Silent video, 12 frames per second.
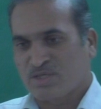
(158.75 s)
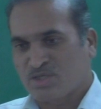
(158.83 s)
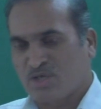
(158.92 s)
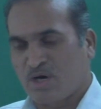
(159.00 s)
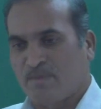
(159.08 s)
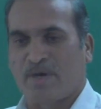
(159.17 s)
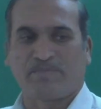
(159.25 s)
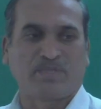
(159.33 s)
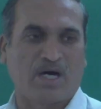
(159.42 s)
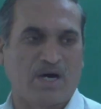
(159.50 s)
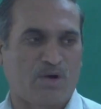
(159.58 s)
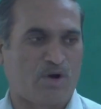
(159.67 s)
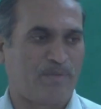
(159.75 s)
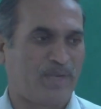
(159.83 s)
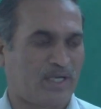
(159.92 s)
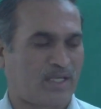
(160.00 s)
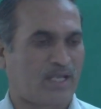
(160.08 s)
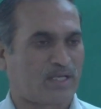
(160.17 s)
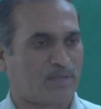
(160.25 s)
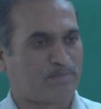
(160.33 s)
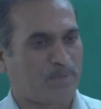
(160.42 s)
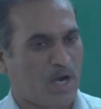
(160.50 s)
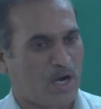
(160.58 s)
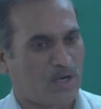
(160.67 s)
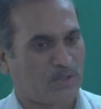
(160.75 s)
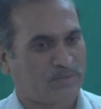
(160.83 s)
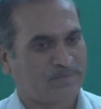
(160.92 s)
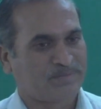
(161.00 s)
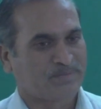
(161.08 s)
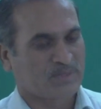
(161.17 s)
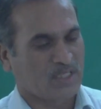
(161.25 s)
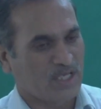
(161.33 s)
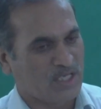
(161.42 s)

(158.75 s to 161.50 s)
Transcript: some of the aromatic compound